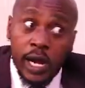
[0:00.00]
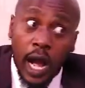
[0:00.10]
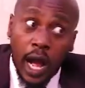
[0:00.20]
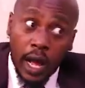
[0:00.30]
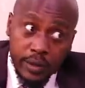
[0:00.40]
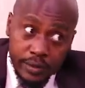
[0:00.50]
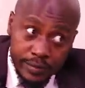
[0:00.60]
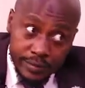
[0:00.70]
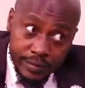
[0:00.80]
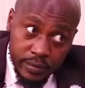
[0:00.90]
hunger
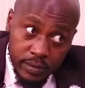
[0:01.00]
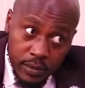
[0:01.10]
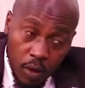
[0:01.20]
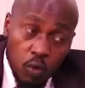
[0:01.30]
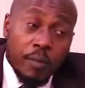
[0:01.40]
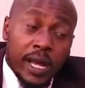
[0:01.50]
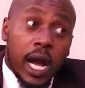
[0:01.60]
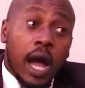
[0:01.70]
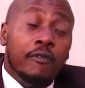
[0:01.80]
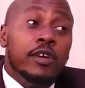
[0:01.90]
will
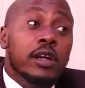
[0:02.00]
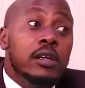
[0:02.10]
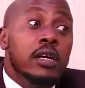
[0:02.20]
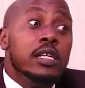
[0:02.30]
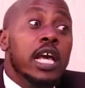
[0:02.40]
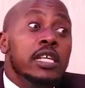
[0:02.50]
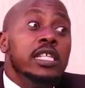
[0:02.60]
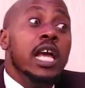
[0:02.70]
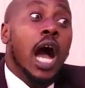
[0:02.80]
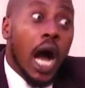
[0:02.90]
make her feel
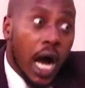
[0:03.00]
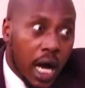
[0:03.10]
tastier.